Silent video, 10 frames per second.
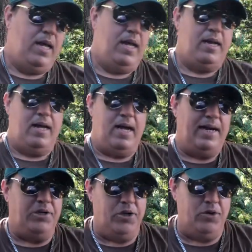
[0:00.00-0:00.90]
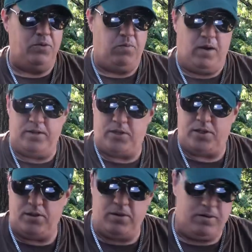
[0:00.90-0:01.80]
And uh, I do want
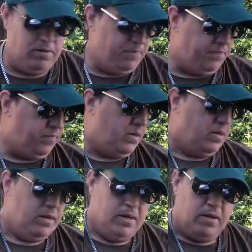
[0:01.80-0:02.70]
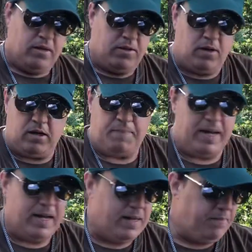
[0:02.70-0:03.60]
to talk
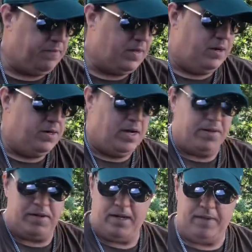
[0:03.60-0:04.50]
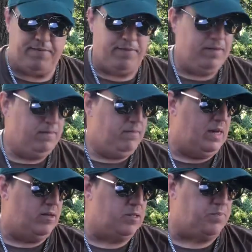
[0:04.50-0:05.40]
about another knife
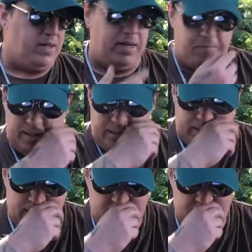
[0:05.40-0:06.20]
that I was playing with